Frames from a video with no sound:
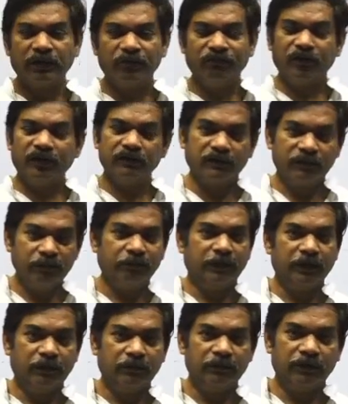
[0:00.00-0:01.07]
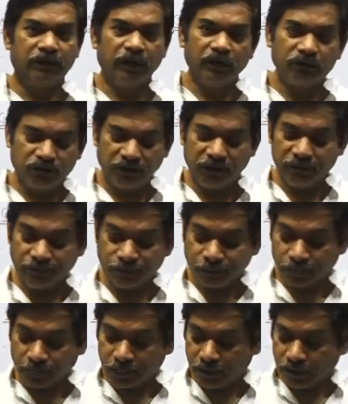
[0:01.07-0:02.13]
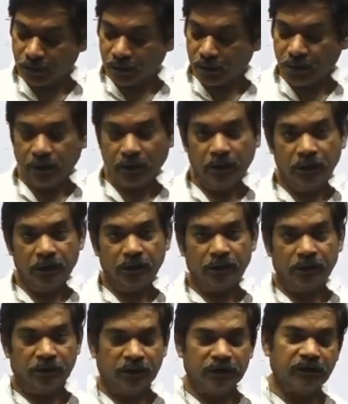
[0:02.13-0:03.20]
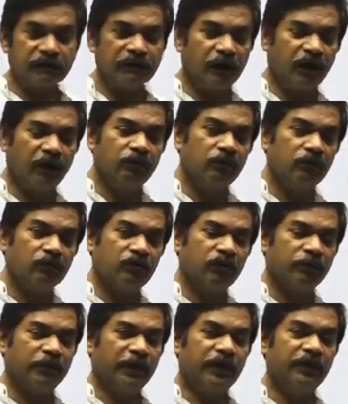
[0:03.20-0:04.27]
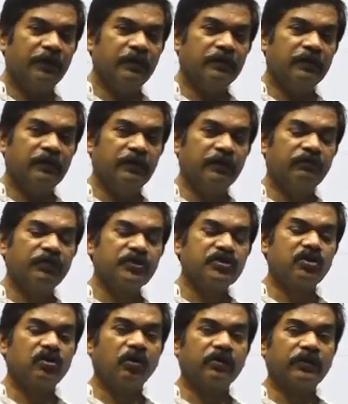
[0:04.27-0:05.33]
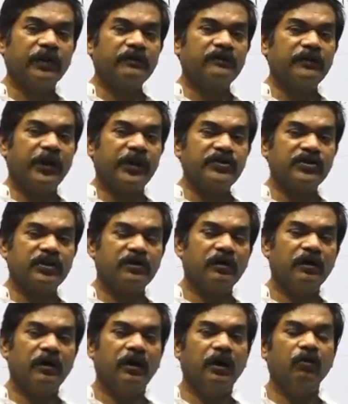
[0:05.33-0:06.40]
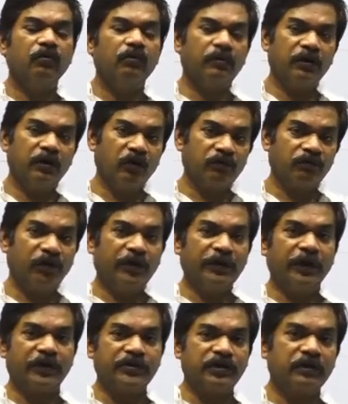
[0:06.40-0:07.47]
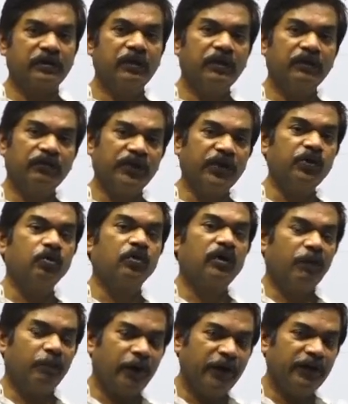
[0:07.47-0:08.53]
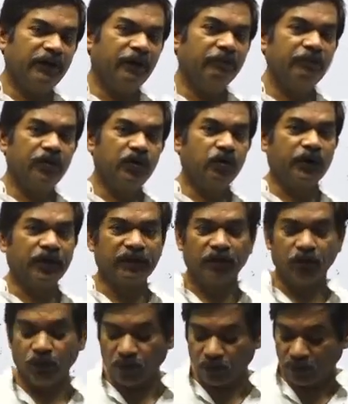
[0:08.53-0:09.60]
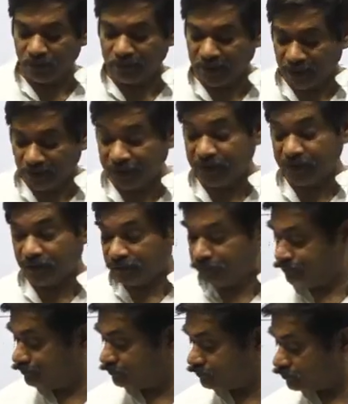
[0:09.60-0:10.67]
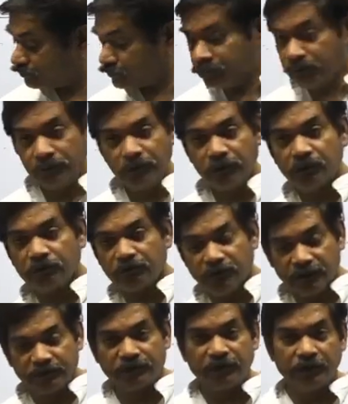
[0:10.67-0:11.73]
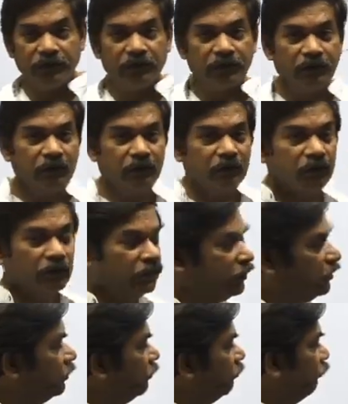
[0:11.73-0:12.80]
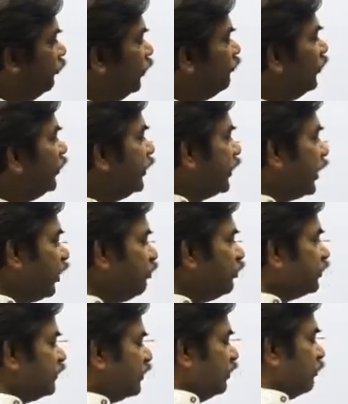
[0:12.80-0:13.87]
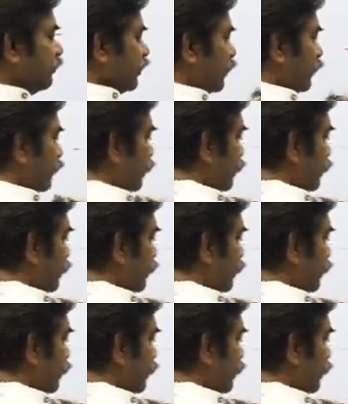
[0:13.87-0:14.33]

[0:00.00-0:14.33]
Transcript: very simple. Now see, this is how to apply key equation along the x direction, how along y direction, then to combine them to get the overall parameter. But see, when we derive the same things